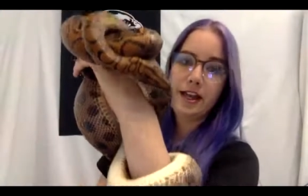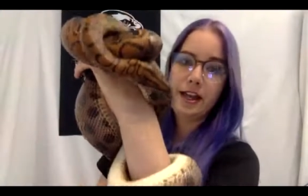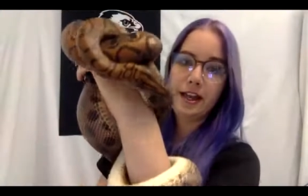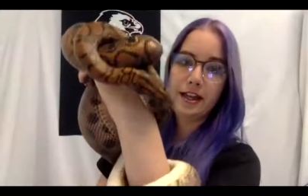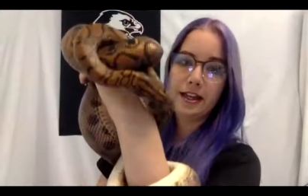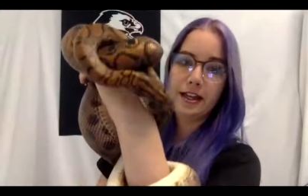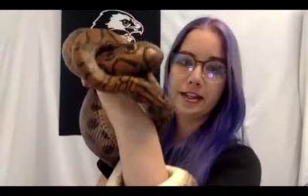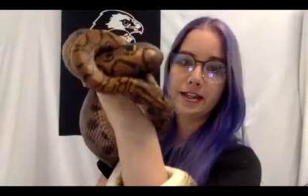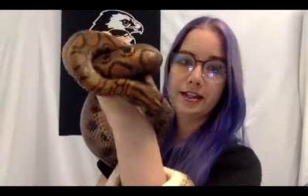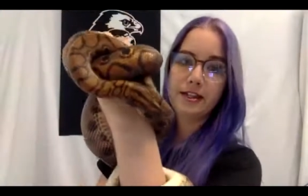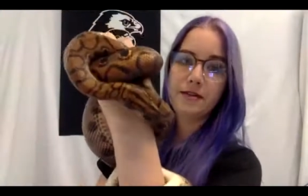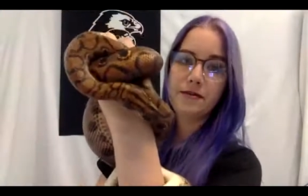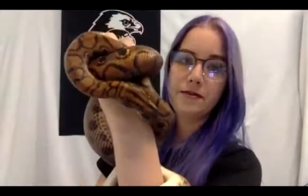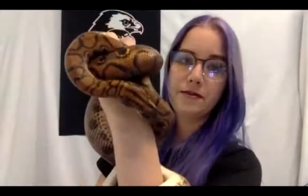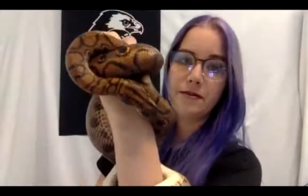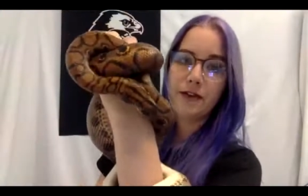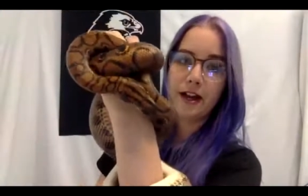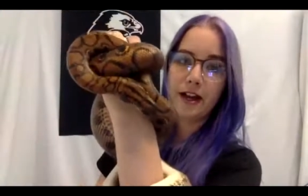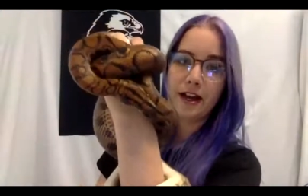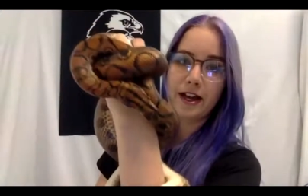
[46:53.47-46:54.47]
as
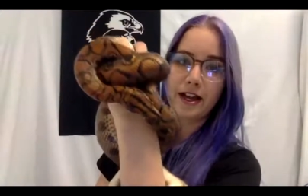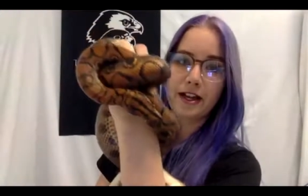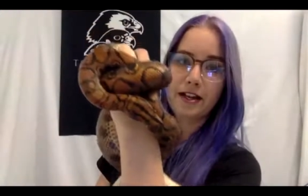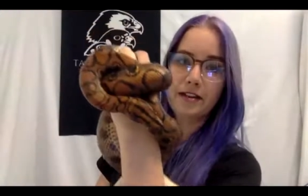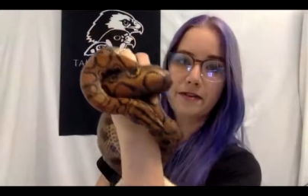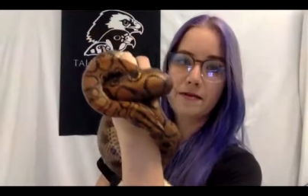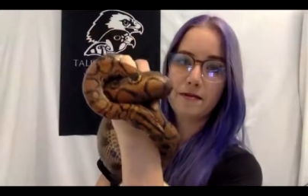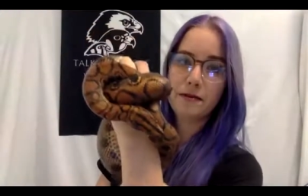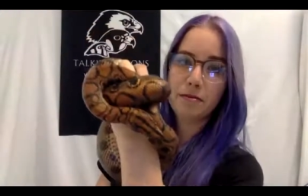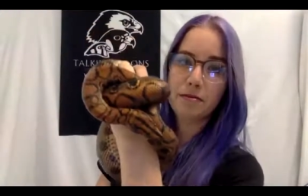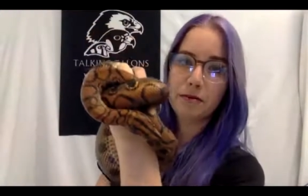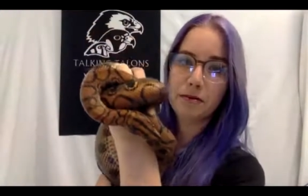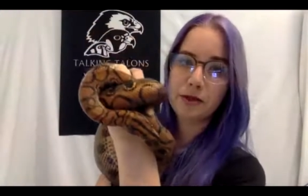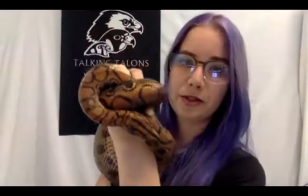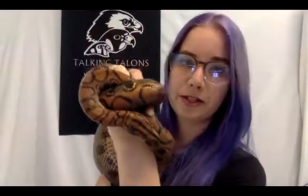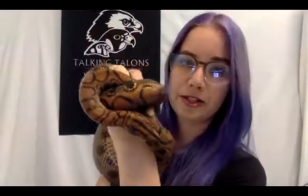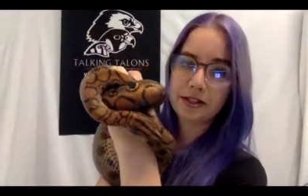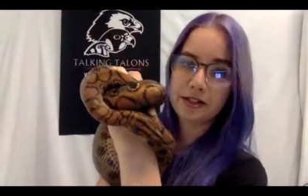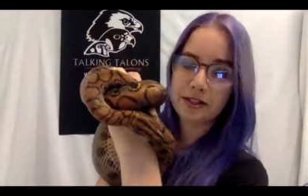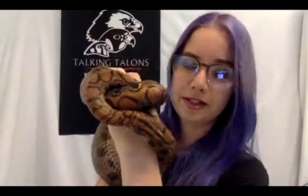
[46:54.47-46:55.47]

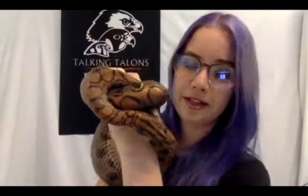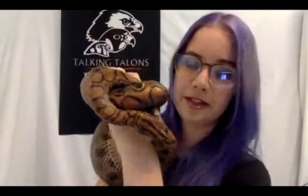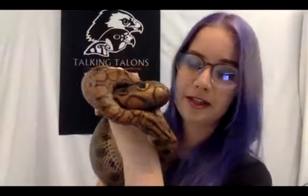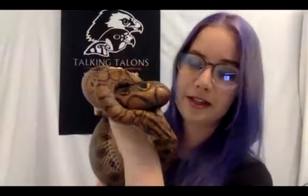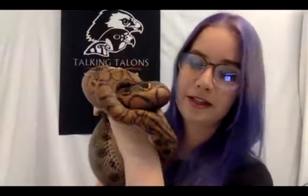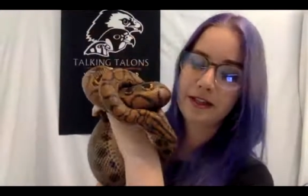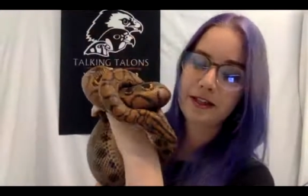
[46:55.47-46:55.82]
viviparous.